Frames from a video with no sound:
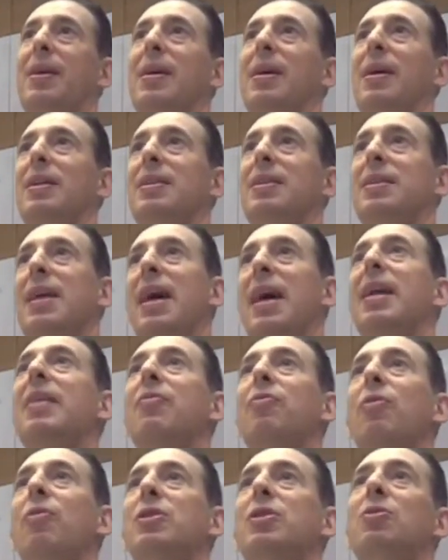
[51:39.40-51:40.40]
It's that
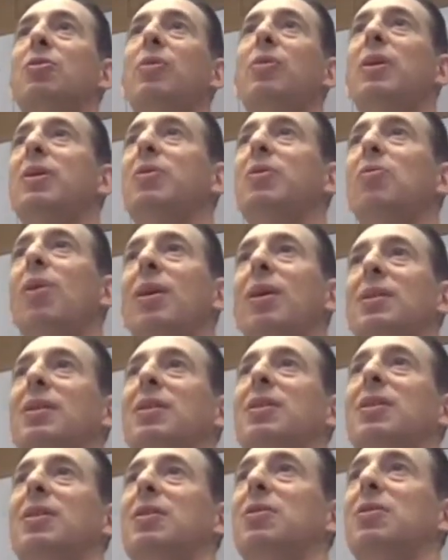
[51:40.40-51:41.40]
if what you really want to
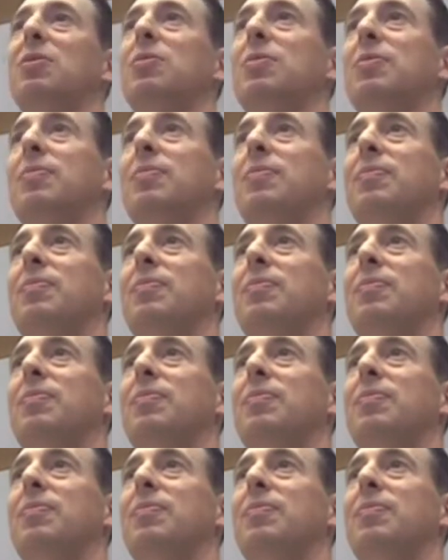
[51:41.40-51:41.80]
do